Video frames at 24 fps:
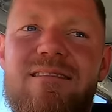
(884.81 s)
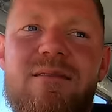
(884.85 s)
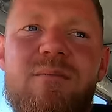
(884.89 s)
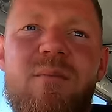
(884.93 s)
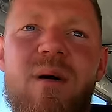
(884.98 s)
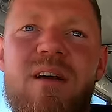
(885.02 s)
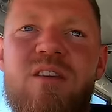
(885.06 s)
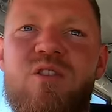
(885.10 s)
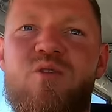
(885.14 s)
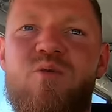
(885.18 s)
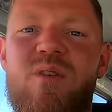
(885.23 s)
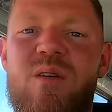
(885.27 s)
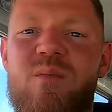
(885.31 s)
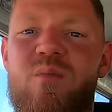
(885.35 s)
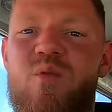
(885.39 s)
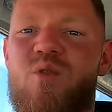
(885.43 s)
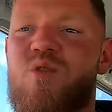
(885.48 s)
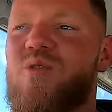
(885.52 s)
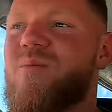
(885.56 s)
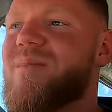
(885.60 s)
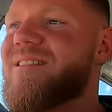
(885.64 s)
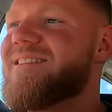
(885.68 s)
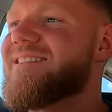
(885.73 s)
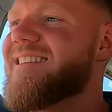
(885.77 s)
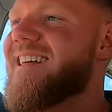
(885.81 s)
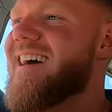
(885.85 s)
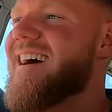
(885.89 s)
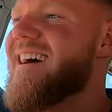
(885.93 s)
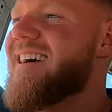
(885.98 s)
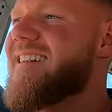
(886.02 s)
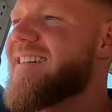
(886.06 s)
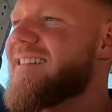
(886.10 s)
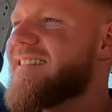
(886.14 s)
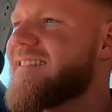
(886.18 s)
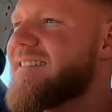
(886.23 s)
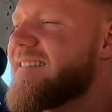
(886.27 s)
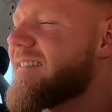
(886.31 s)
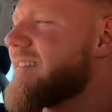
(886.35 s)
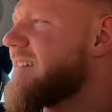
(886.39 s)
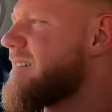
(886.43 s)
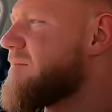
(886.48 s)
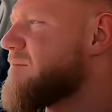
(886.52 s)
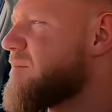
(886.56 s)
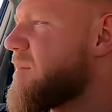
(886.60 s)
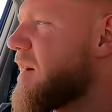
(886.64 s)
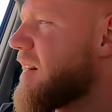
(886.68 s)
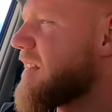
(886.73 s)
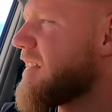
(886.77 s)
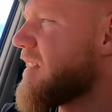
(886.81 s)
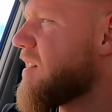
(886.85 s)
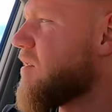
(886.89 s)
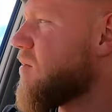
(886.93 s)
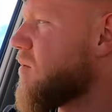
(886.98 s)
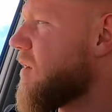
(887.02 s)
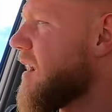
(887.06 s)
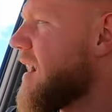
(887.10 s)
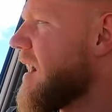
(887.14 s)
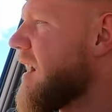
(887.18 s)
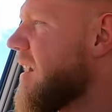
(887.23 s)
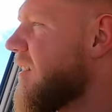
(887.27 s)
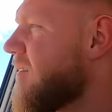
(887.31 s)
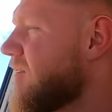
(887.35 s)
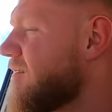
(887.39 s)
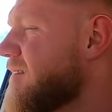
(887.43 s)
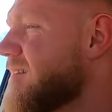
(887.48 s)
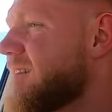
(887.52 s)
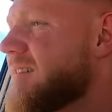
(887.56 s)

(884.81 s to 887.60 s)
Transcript: My Yui boom is that, but yeah, wow.